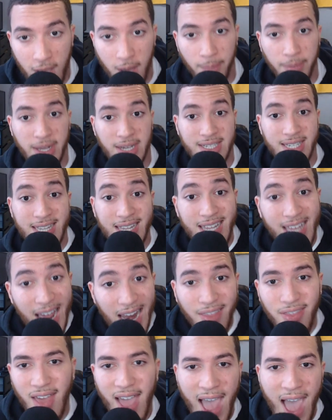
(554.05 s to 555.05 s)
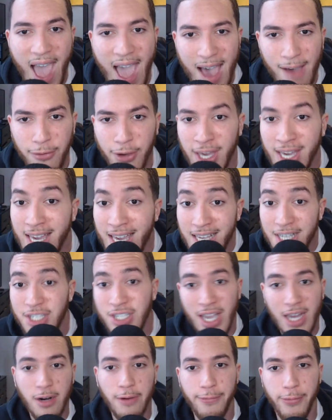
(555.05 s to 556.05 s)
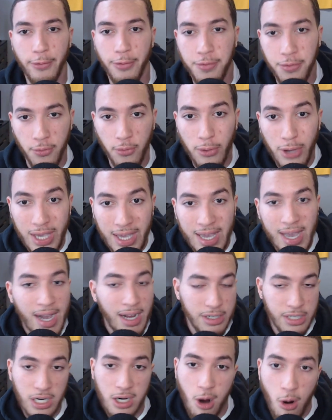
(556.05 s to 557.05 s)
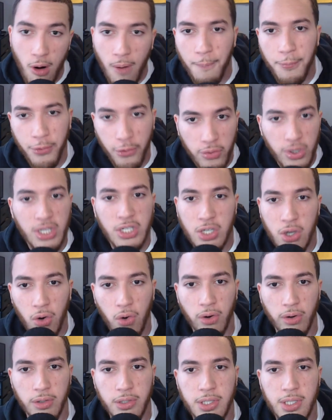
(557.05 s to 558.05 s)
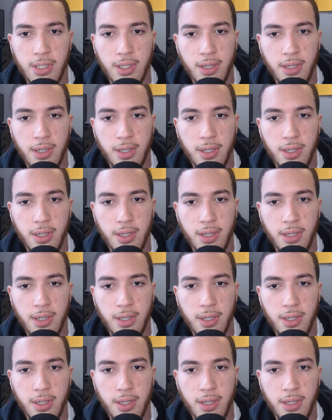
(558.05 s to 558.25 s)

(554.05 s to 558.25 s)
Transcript: because at the end of the half, he settled for 3 to go up 3 scores.